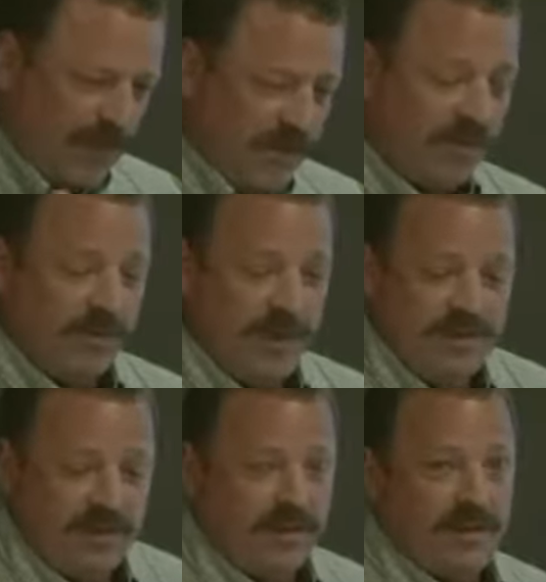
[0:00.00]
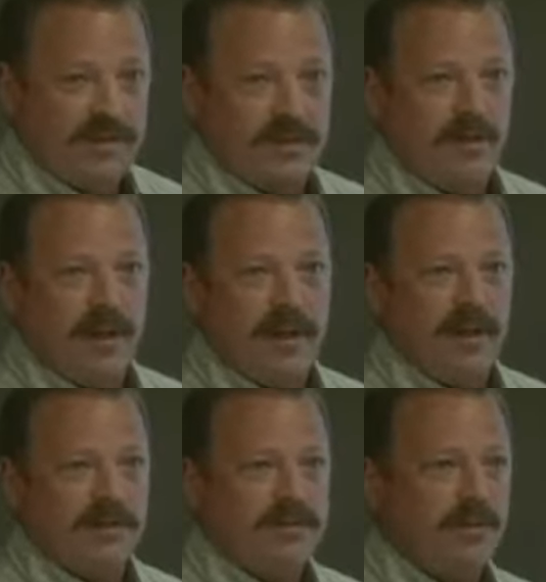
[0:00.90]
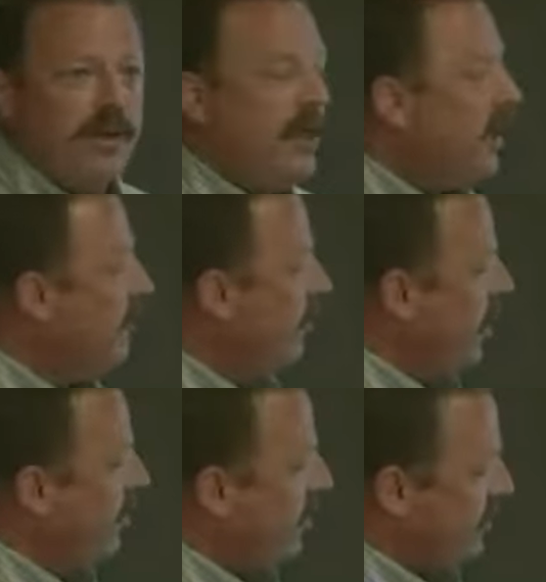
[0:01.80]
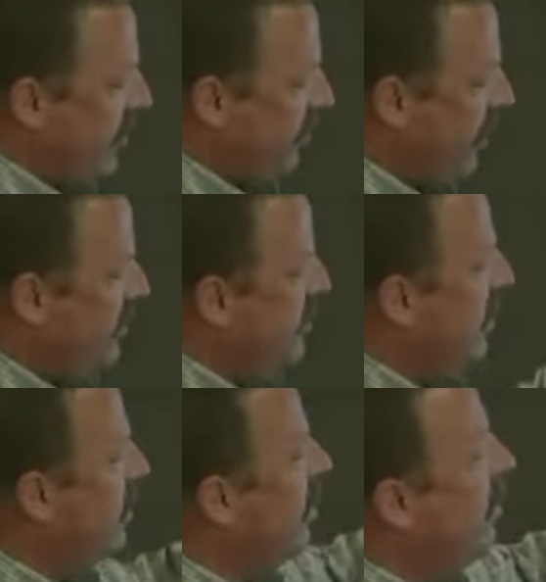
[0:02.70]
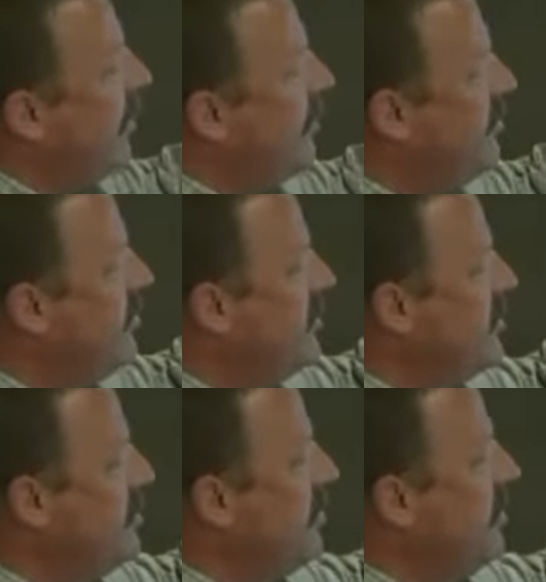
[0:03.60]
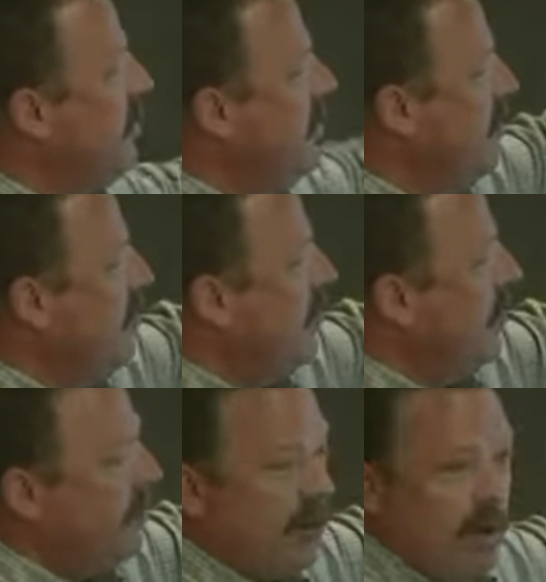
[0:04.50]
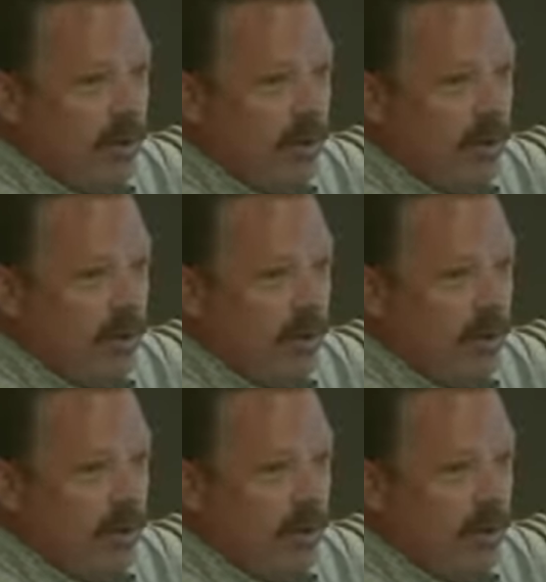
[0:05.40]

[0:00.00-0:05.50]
So these are the things they're running into. If we were to say ready, set, go, and this is no